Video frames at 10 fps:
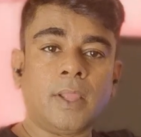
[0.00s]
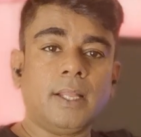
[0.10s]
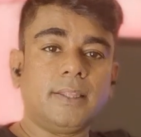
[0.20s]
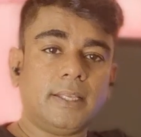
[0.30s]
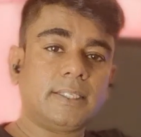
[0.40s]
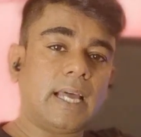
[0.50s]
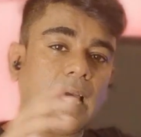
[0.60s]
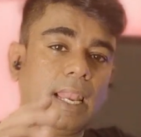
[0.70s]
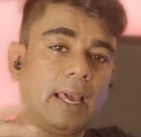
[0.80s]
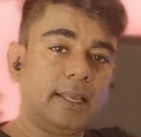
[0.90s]
This
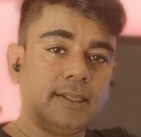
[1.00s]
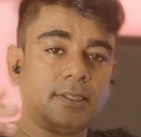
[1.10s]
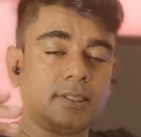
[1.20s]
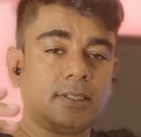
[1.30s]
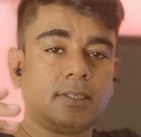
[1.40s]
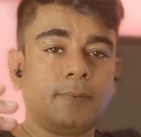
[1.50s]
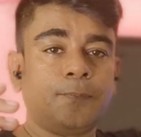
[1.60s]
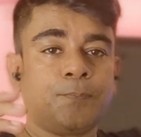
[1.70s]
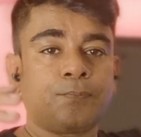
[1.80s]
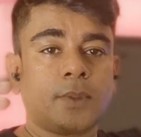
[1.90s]
aligns
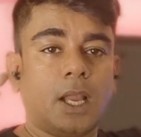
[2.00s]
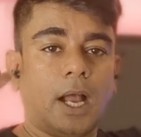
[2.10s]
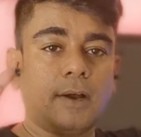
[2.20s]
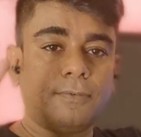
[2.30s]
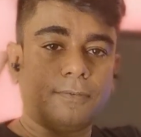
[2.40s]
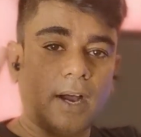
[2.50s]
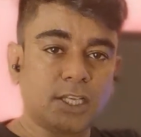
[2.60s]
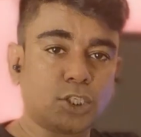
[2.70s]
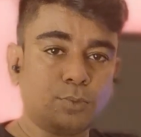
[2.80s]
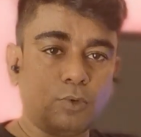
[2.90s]
a
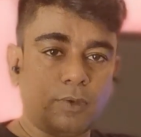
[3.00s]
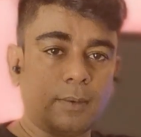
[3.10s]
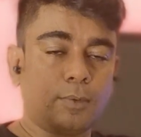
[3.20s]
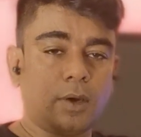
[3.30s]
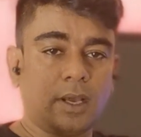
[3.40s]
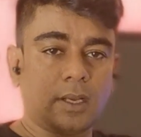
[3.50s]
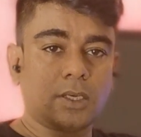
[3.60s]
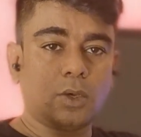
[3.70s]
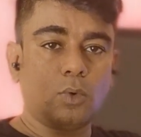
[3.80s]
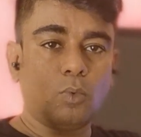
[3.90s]
fast moving product
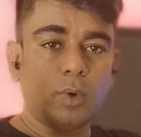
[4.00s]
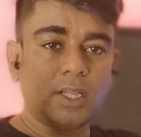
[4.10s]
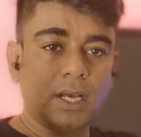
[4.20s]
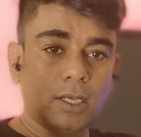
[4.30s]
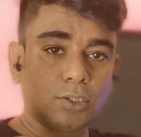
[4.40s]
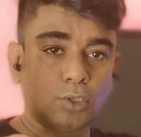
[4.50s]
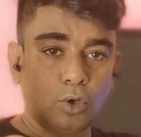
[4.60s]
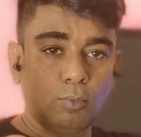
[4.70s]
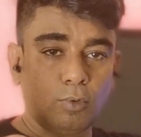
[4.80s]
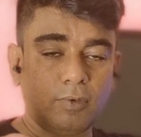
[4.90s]
with a
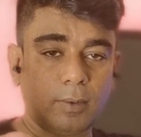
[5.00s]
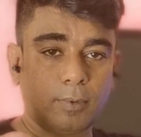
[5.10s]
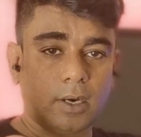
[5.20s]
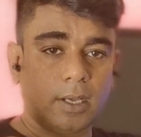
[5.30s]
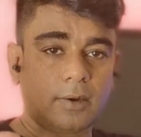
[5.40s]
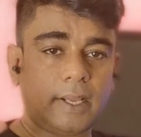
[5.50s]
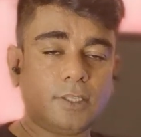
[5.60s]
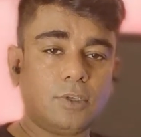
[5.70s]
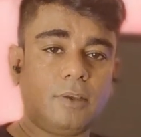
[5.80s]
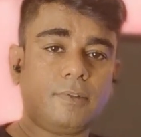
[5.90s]
slow moving product,
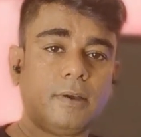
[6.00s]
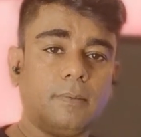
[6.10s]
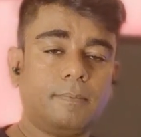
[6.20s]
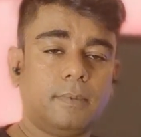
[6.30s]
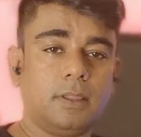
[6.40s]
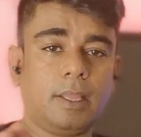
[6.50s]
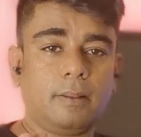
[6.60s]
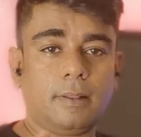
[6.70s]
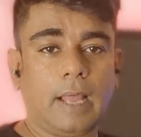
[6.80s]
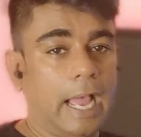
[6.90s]
right? So if the
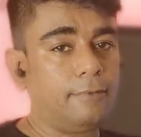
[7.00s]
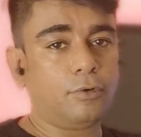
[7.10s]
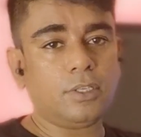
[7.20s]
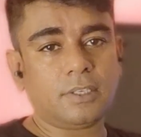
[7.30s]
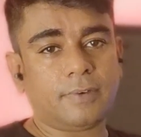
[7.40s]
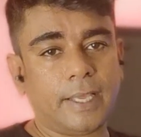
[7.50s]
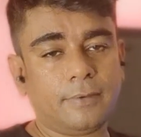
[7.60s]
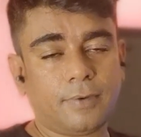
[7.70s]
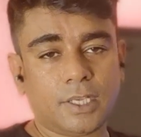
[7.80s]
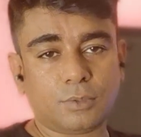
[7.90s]
iPhone is a
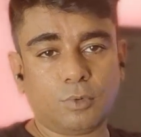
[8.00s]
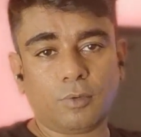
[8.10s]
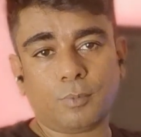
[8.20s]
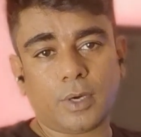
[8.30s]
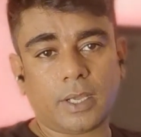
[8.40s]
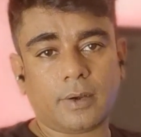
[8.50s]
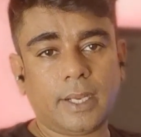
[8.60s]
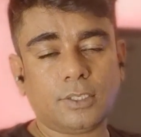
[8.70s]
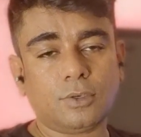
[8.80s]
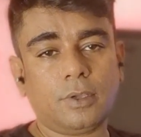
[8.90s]
fast moving product,
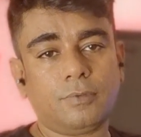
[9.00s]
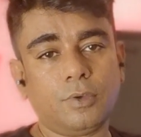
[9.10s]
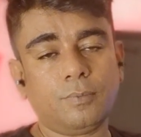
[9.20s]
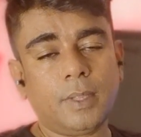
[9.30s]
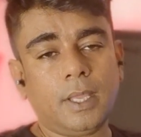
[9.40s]
right? So if you